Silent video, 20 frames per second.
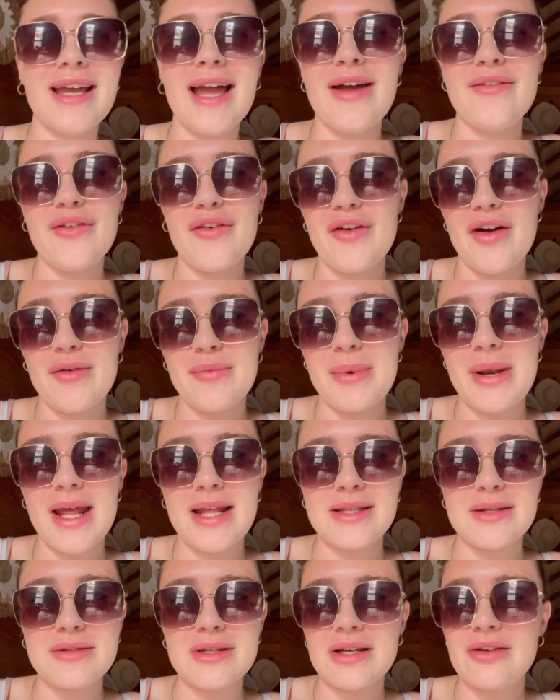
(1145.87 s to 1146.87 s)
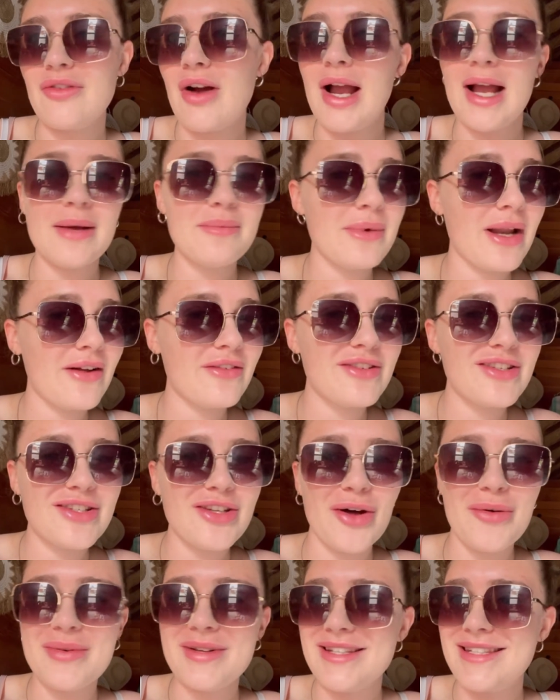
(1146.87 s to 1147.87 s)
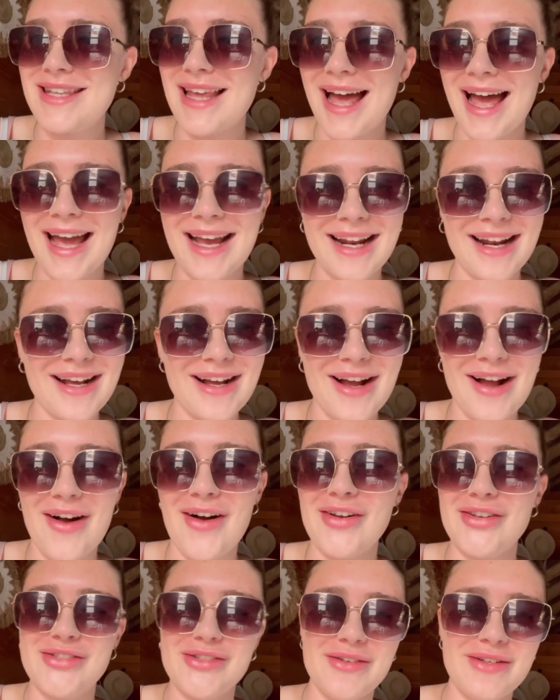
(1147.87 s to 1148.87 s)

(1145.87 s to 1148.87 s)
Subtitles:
every 5 minutes. I was like, right, I'm gonna have to stop in a sec. Like, I can't do